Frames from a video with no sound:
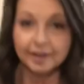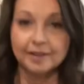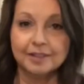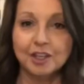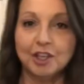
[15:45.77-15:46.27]

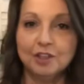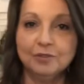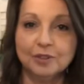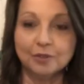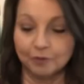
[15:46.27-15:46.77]
the
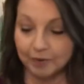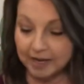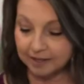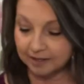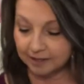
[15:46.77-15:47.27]
cute little
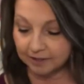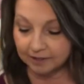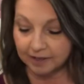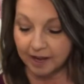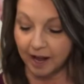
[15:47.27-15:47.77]
wreath
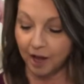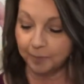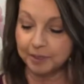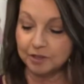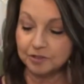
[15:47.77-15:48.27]
here, I'll
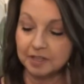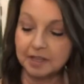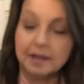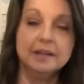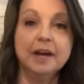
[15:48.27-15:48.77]
be using
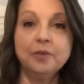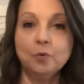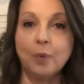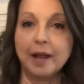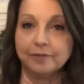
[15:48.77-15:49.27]
another
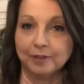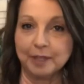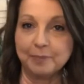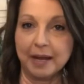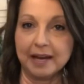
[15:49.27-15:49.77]

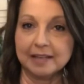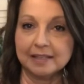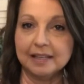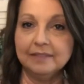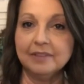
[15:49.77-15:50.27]
Waverly paint
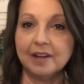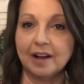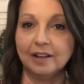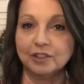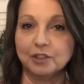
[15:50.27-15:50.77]
in the
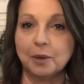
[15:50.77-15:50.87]
color